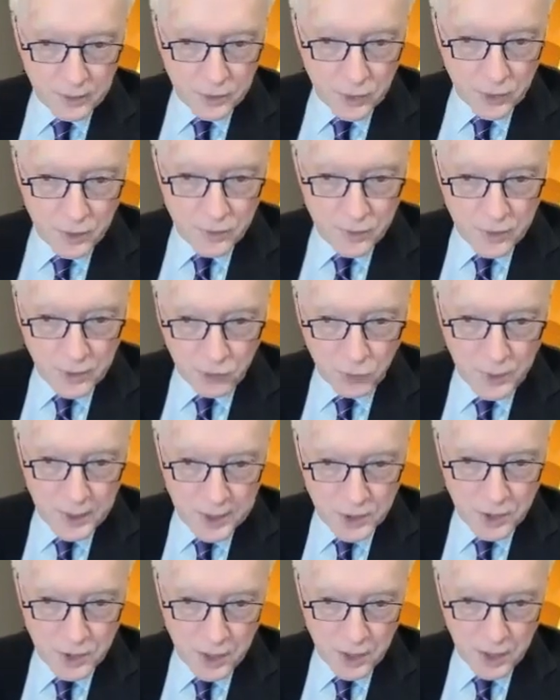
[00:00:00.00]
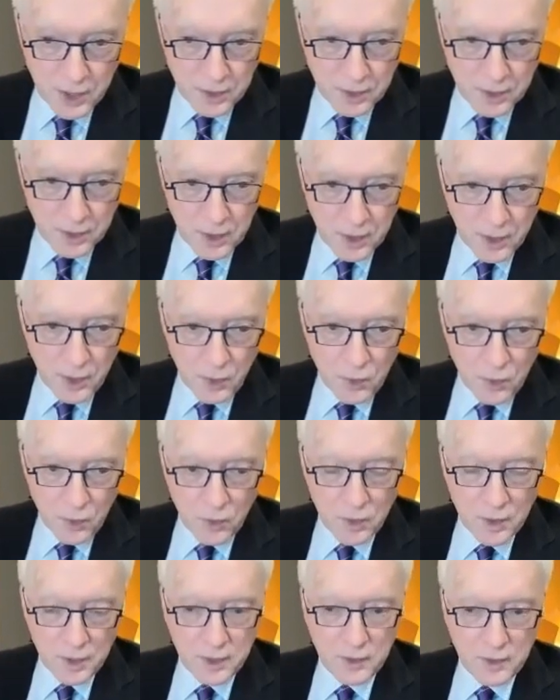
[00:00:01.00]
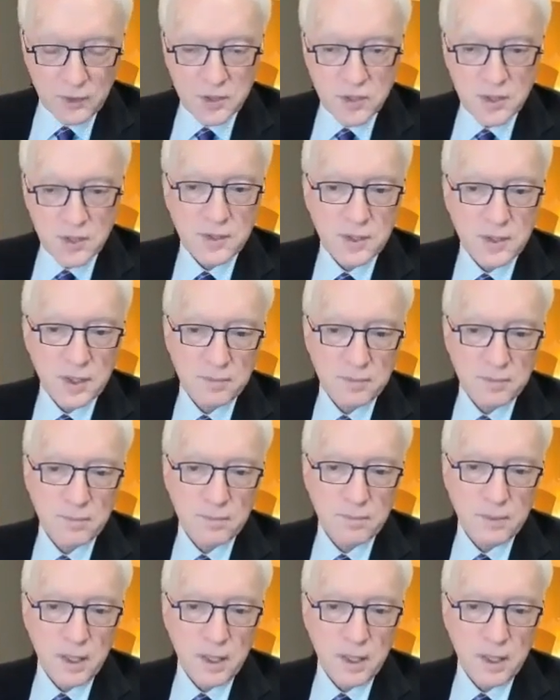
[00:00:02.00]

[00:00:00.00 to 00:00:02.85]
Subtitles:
turn the switch on, or is it just a